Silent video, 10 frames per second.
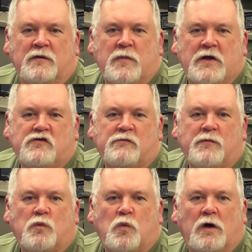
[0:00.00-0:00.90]

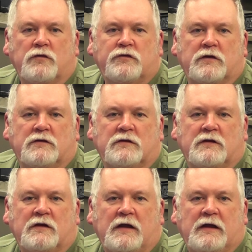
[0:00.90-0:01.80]
Benjamin Welton,
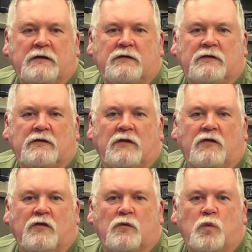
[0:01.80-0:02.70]
in
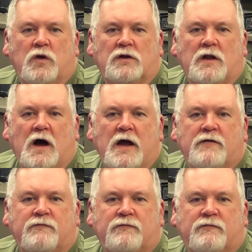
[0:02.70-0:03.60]
the
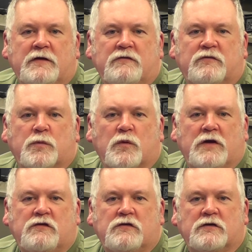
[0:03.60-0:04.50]
real-life
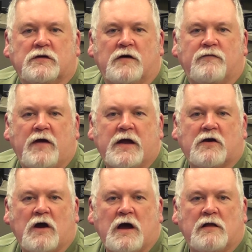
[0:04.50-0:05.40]
inspiration of
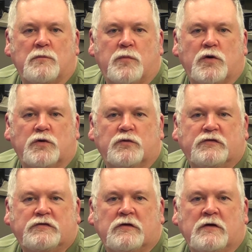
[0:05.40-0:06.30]
Edgar Allan
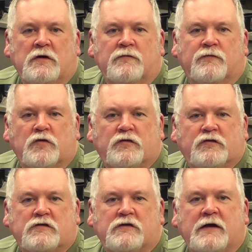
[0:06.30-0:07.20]
Poe's first
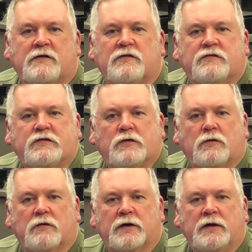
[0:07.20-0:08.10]
detective
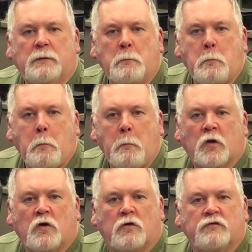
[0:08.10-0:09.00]
story,
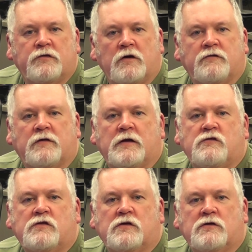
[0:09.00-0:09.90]
calls our
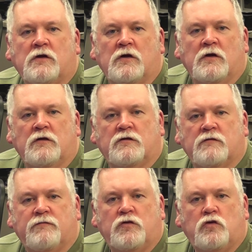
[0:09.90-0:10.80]
attention to
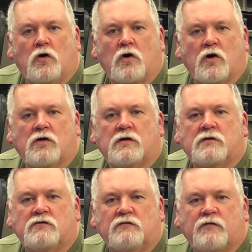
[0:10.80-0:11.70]
Vidocq,
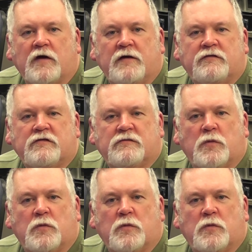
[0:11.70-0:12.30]
France's